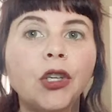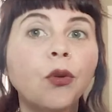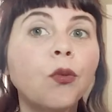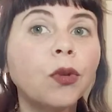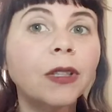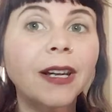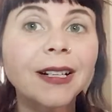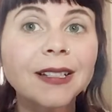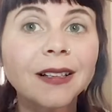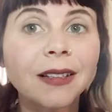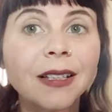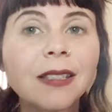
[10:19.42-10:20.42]
you would like
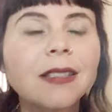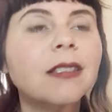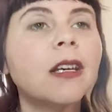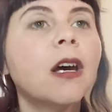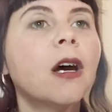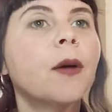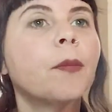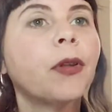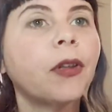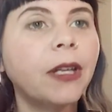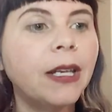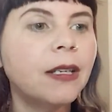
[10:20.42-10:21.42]
to list,
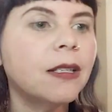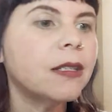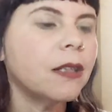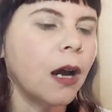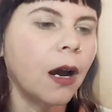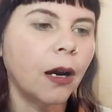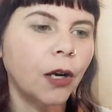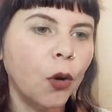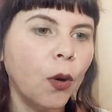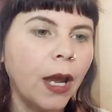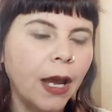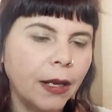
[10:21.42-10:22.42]
please
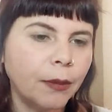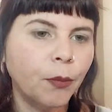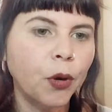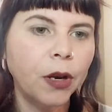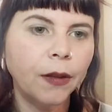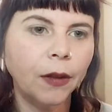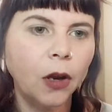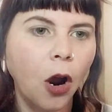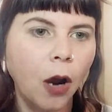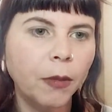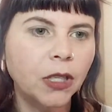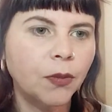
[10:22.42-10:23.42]
go ahead and put it in the
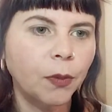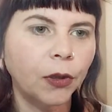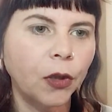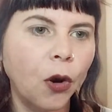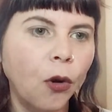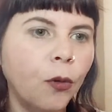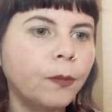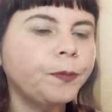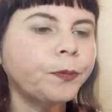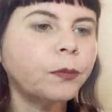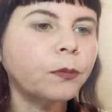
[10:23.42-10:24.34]
comments below.